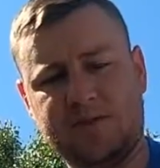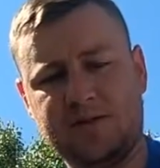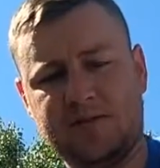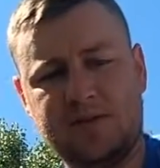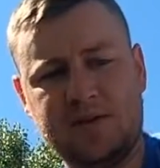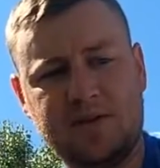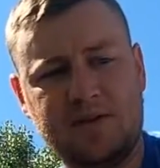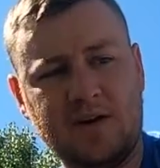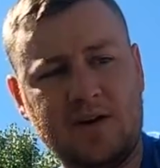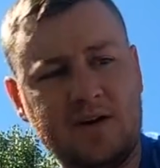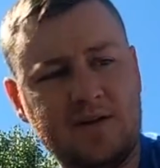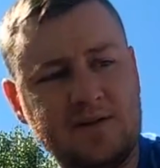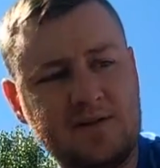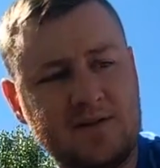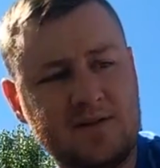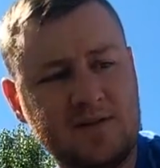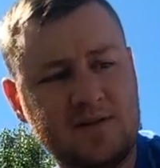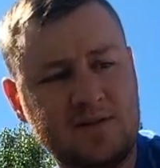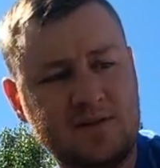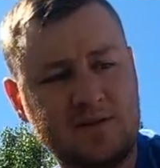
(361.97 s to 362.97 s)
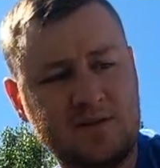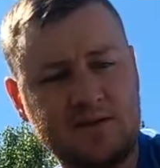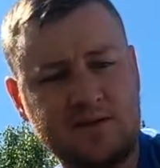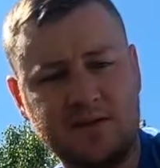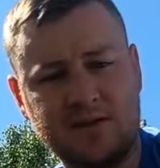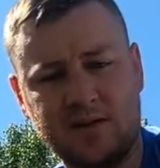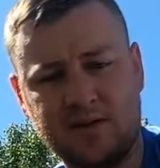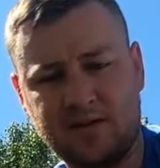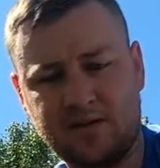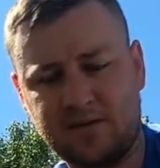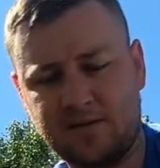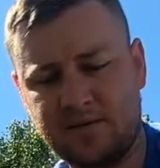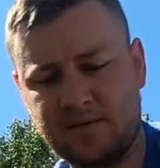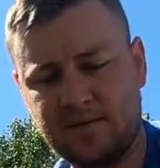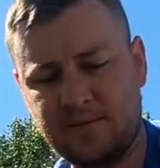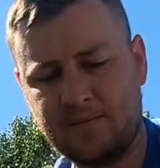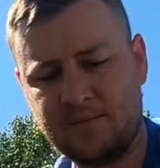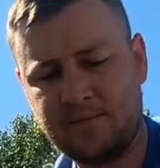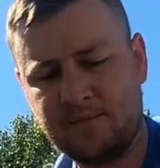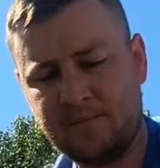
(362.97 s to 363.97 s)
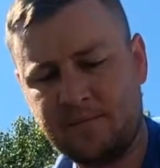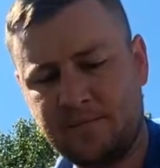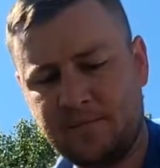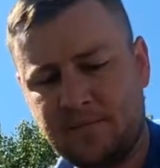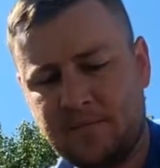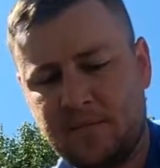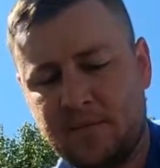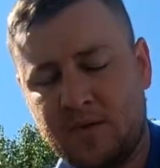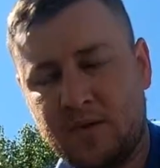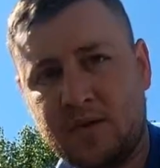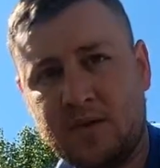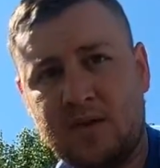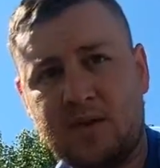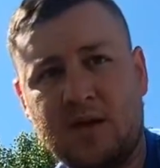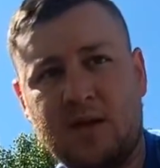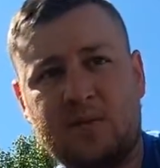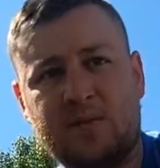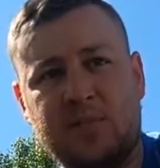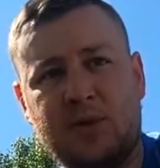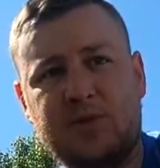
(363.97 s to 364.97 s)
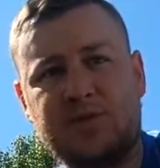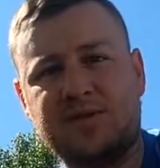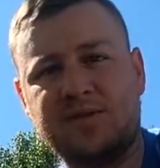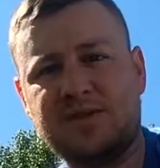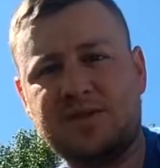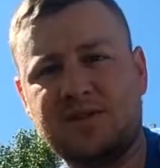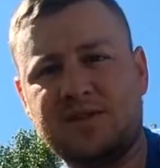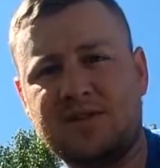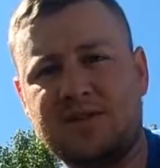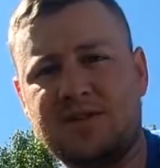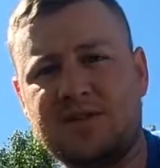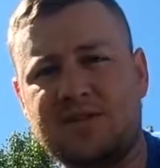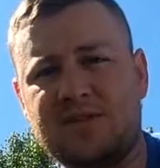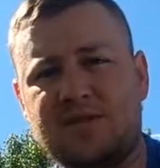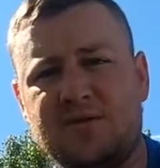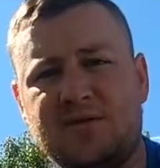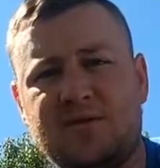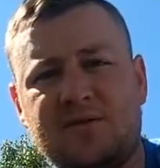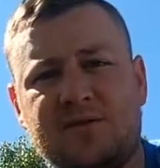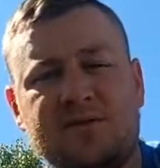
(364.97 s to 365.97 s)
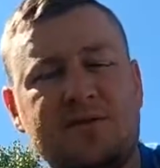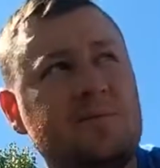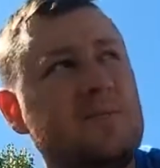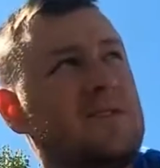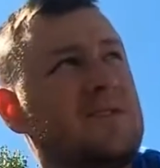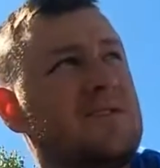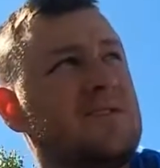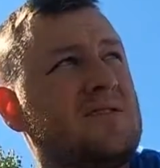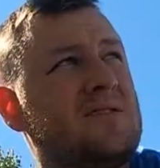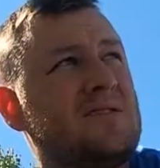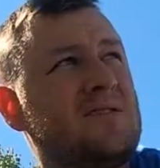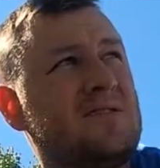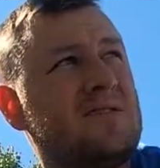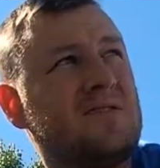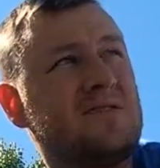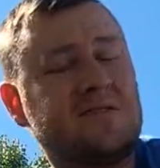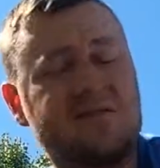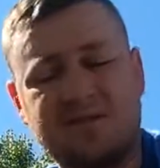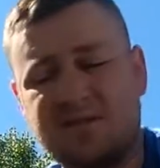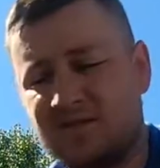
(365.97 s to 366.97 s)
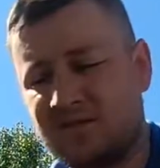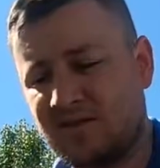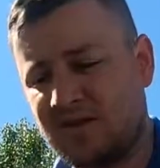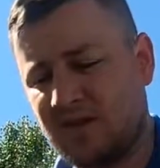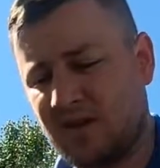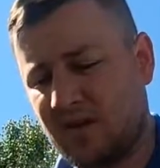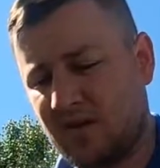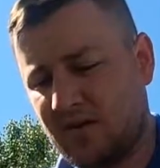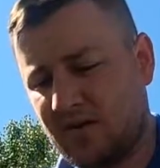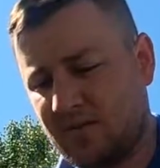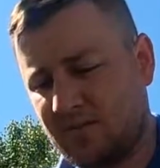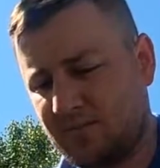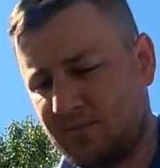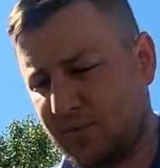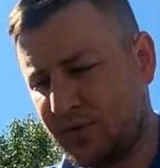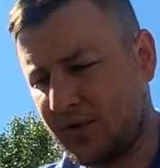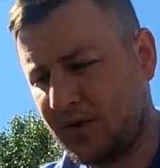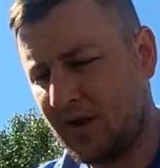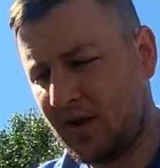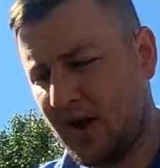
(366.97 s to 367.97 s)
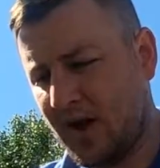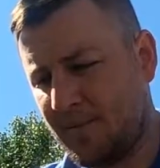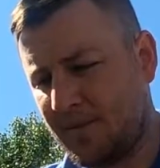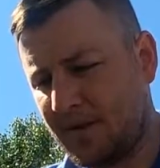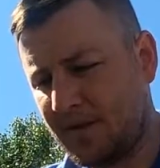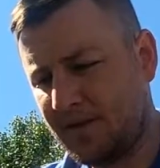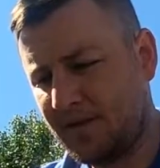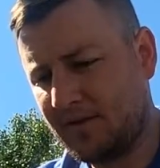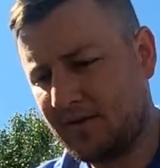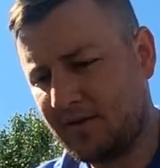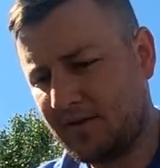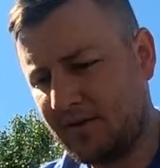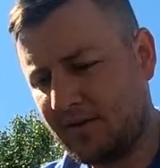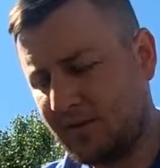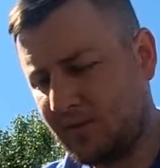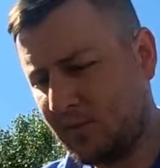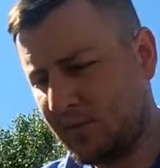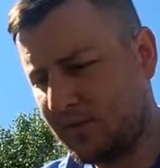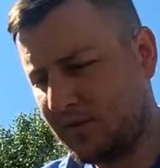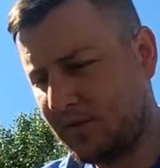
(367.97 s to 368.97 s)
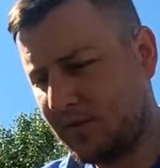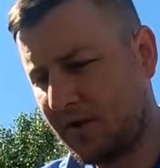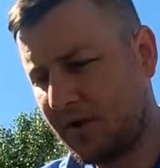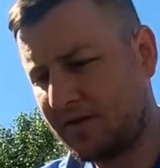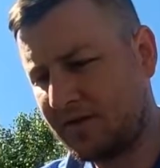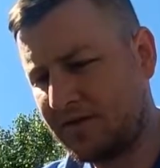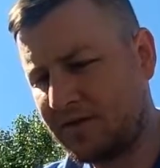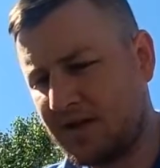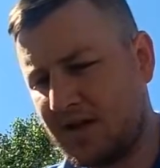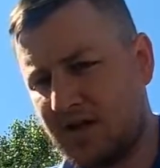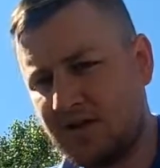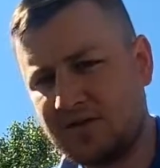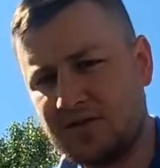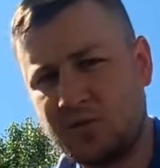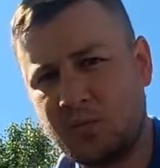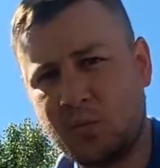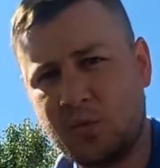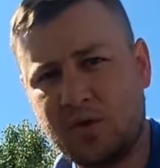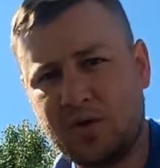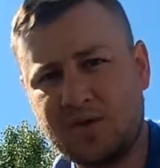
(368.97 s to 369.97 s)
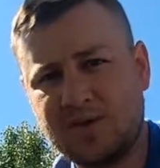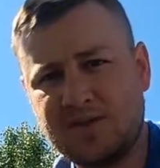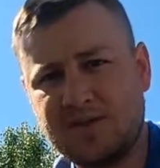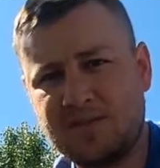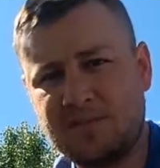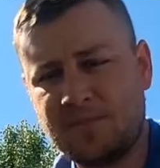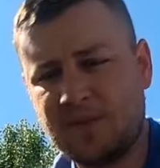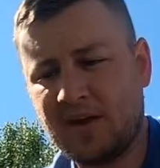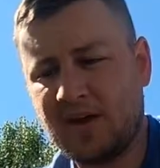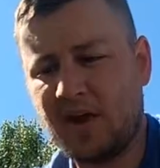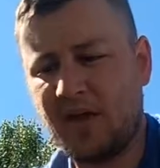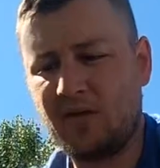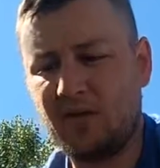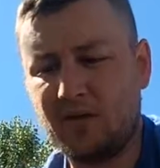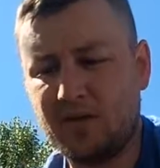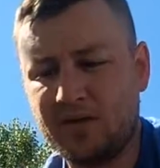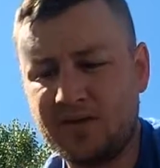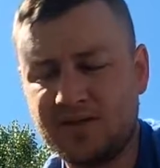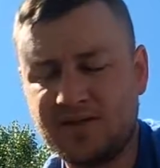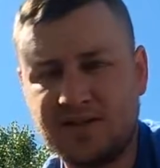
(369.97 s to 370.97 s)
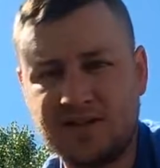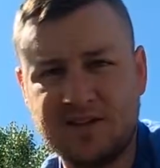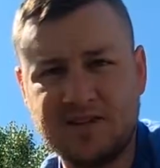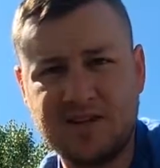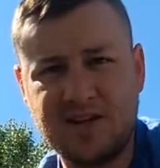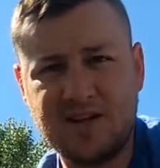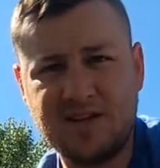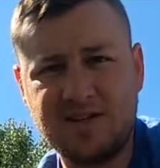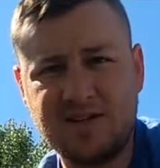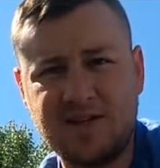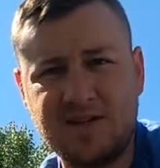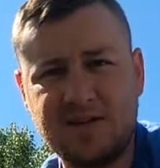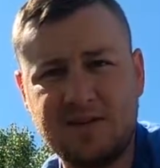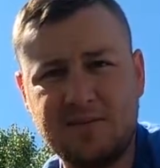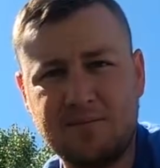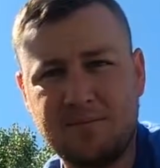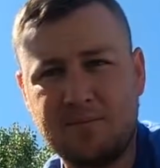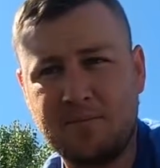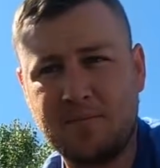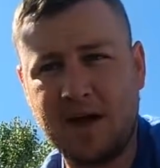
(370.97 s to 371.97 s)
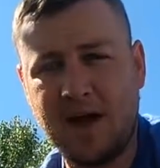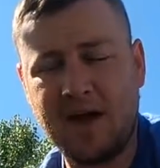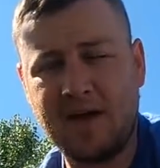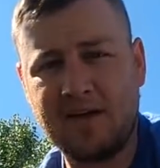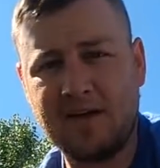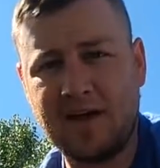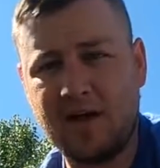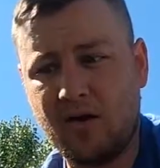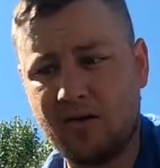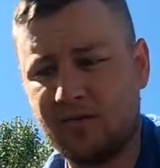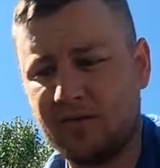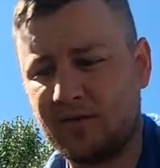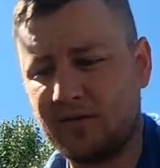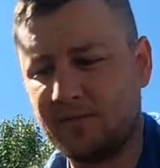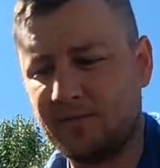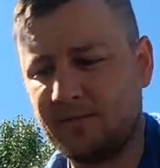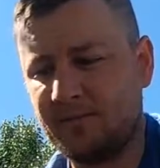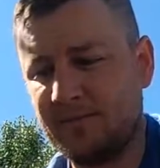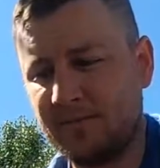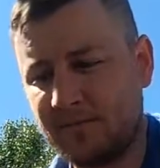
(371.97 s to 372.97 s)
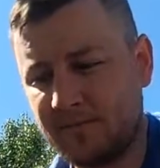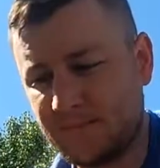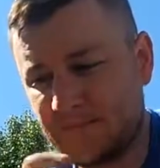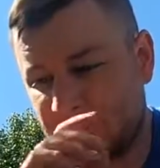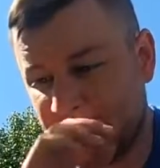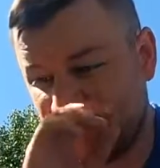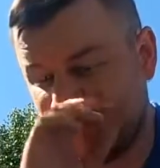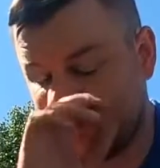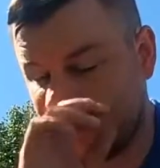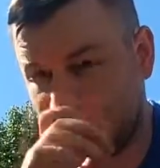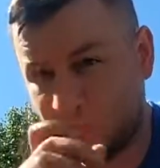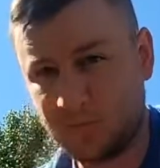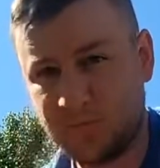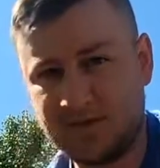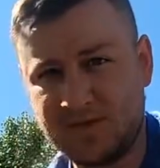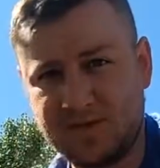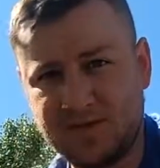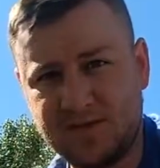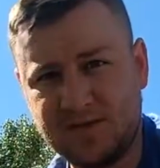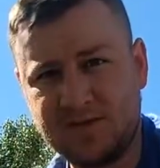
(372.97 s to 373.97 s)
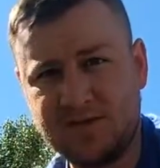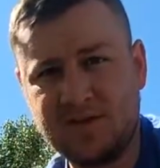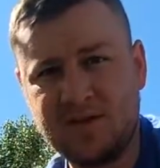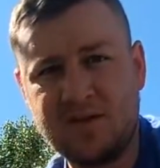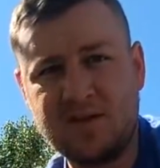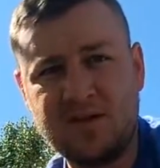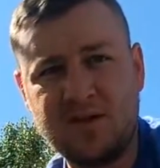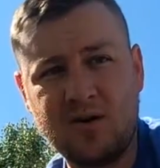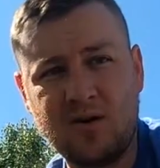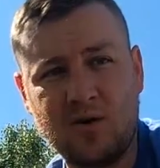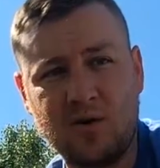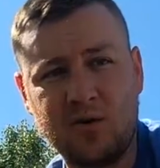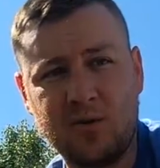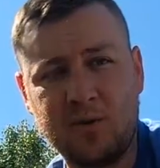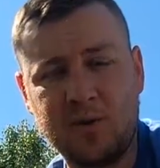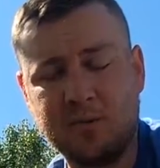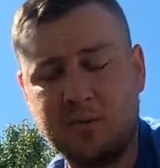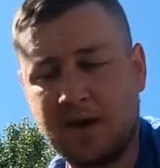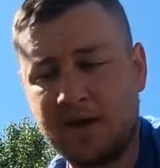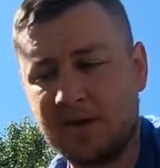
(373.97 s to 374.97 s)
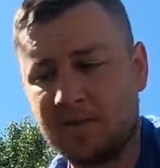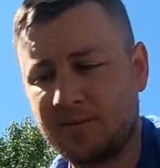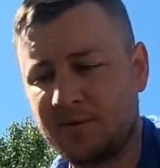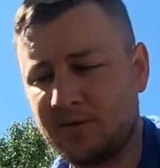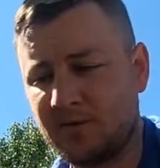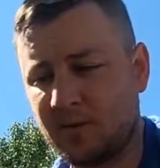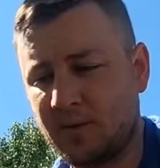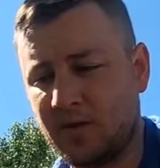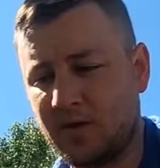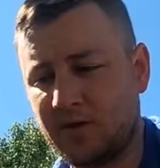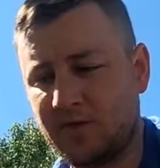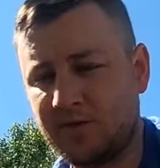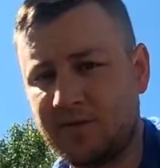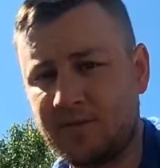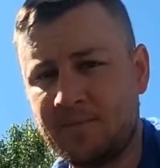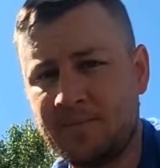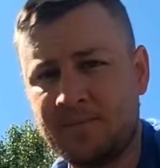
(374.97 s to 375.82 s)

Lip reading: If it does, I'll post this to YouTube and put a comment in there whether or not this actually works and how long it's gonna take to get back now from 6 volts all the way back up to 12.